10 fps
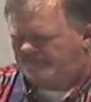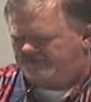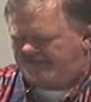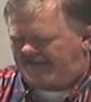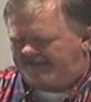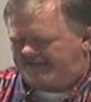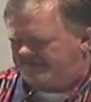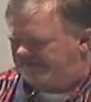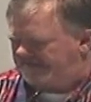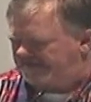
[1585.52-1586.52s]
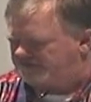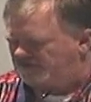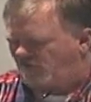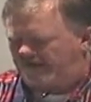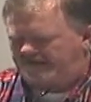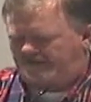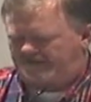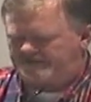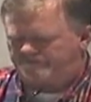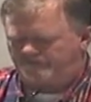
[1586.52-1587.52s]
to get into this
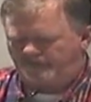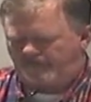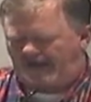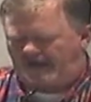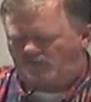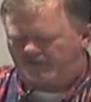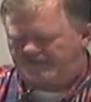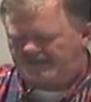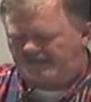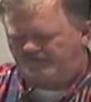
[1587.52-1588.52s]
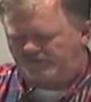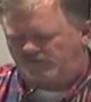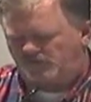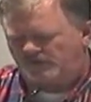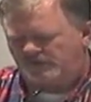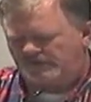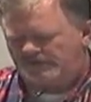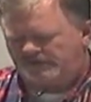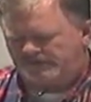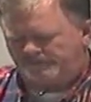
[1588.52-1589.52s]
quickly, I want to give you
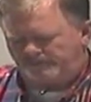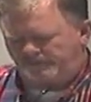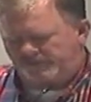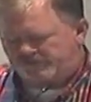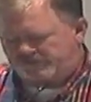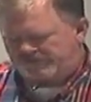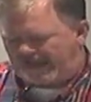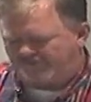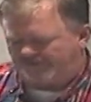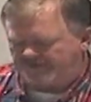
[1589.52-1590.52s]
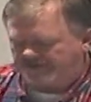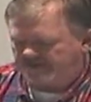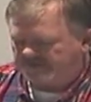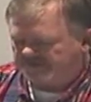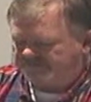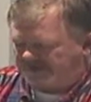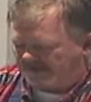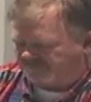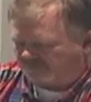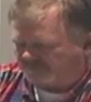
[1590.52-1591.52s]
the seven
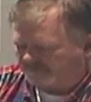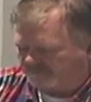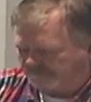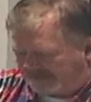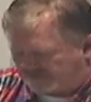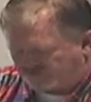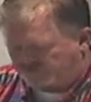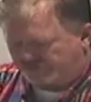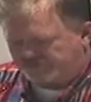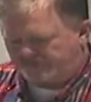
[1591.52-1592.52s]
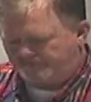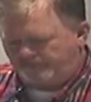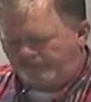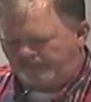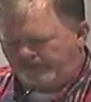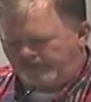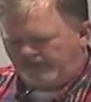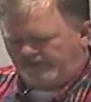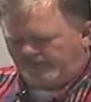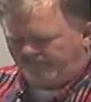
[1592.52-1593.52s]
different pictures.
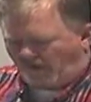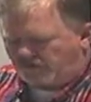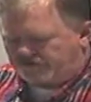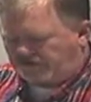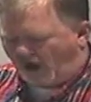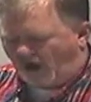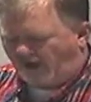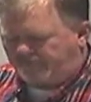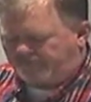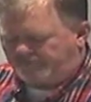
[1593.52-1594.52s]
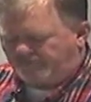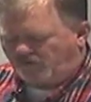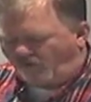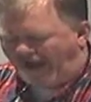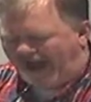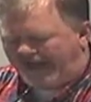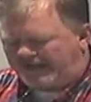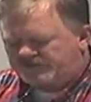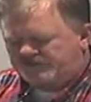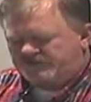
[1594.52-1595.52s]
First off,
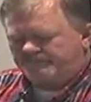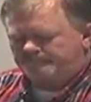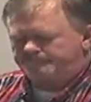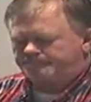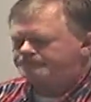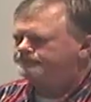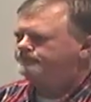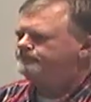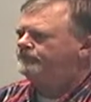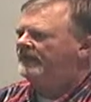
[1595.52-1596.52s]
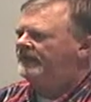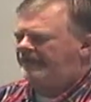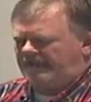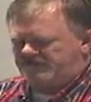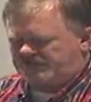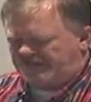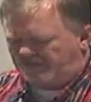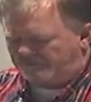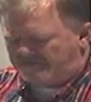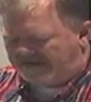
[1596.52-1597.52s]
Christ is in
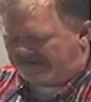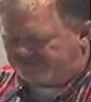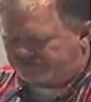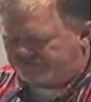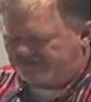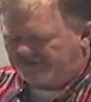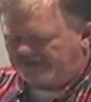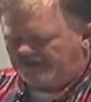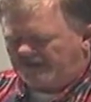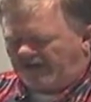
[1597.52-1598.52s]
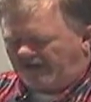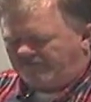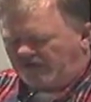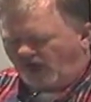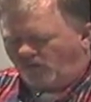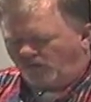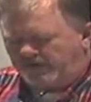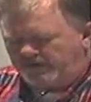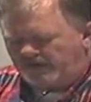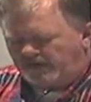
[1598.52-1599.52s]
the midst of the
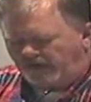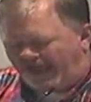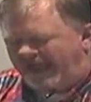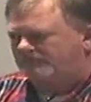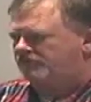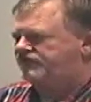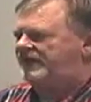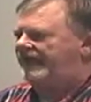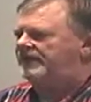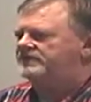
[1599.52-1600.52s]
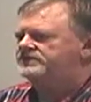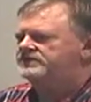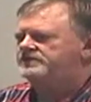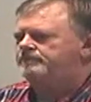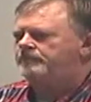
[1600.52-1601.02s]
golden lampstands.